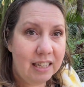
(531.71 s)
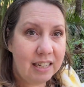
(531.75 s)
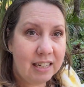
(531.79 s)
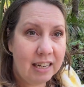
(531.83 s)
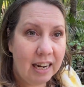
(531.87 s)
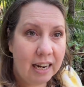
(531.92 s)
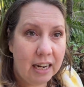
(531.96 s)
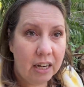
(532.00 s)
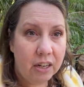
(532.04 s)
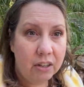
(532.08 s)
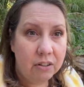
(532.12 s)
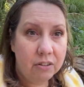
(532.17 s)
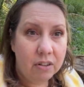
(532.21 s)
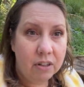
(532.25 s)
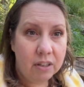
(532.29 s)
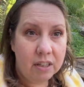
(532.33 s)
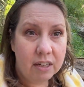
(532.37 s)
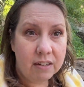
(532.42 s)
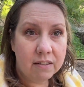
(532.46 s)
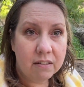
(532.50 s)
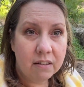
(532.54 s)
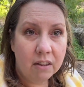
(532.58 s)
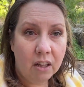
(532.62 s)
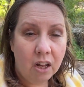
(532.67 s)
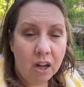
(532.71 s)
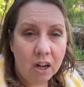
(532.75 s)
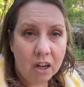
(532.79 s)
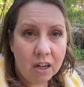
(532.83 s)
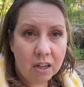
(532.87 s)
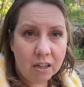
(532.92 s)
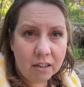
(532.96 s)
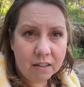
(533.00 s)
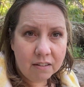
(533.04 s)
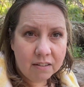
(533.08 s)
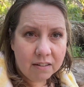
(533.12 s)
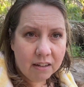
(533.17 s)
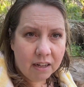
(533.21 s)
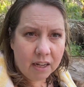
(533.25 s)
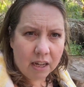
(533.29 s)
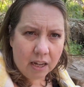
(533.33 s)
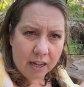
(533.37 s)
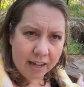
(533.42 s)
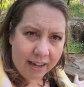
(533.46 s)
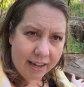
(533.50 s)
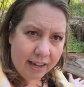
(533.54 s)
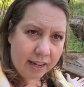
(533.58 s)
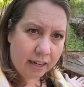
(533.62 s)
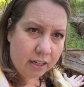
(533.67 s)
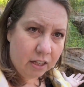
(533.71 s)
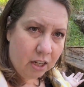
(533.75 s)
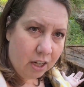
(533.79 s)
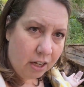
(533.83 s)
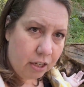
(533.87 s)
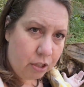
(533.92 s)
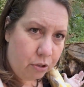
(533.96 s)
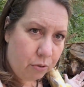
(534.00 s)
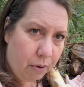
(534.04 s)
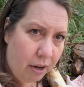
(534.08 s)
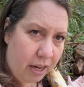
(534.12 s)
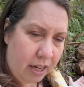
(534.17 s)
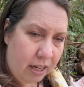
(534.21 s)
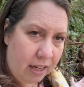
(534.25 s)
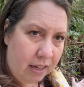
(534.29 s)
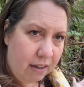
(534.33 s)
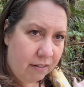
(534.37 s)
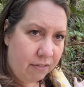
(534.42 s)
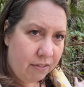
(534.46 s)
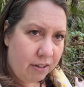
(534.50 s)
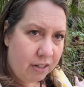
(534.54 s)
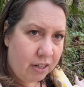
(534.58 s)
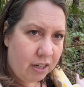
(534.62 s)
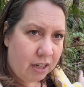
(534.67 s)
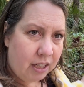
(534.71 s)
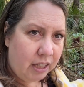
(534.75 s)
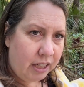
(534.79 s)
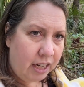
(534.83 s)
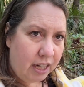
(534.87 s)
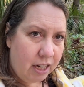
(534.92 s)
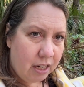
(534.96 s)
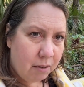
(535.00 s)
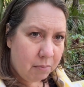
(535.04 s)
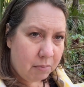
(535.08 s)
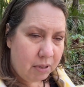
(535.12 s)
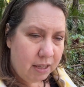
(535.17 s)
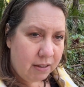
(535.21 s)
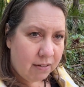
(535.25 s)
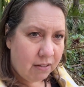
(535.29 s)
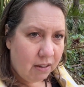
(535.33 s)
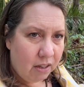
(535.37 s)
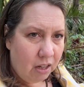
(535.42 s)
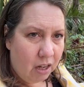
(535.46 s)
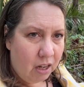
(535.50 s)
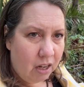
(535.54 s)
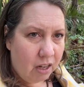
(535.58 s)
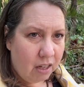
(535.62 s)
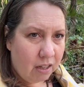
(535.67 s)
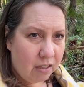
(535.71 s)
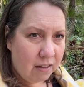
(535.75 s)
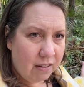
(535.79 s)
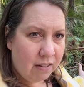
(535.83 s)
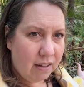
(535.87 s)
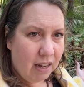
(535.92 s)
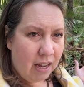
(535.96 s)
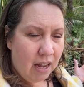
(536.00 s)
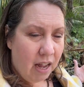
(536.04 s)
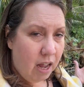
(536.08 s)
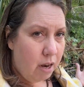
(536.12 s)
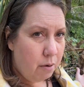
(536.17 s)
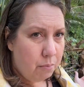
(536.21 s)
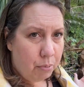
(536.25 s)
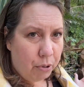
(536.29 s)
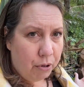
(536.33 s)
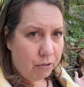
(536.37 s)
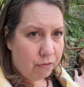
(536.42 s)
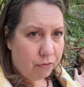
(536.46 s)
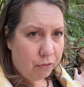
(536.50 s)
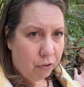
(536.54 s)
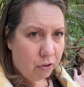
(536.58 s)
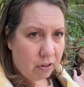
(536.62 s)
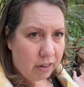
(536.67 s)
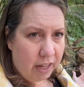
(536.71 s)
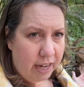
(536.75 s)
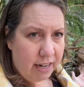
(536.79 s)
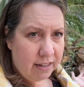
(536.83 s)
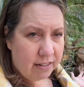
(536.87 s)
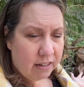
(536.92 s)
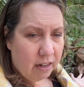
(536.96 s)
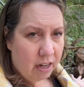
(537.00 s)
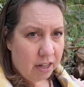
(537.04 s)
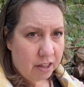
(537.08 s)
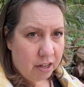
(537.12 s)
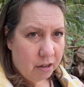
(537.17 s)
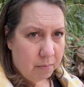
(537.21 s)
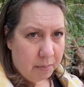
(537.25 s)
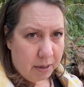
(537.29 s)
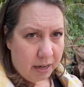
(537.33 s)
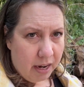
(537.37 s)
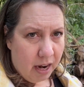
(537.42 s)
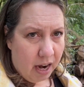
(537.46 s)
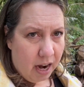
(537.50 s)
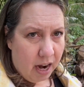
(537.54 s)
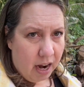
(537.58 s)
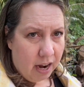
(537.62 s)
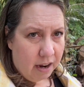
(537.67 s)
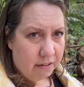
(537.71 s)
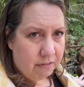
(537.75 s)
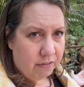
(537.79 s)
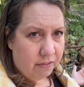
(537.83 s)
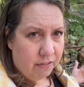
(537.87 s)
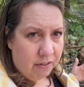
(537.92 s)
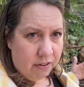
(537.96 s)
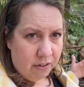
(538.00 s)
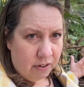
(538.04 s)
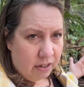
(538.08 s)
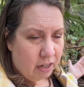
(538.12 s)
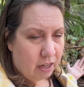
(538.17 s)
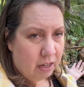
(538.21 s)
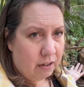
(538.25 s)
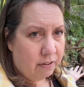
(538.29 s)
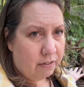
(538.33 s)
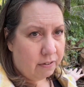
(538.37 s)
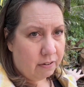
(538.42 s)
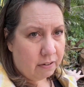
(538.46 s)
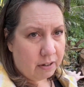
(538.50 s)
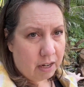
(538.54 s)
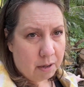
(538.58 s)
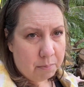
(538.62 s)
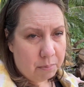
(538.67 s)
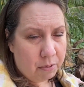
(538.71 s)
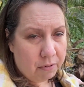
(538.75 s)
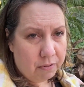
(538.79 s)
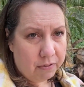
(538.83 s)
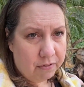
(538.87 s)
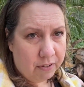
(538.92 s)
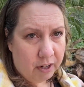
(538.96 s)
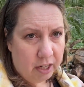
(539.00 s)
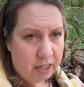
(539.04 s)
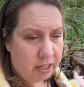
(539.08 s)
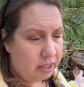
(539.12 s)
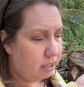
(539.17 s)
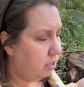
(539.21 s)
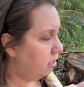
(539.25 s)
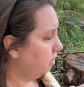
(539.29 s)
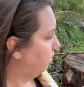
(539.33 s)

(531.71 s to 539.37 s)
down these logs? Heck, do I even clean up these logs and put 4 legs on them and have a couple fun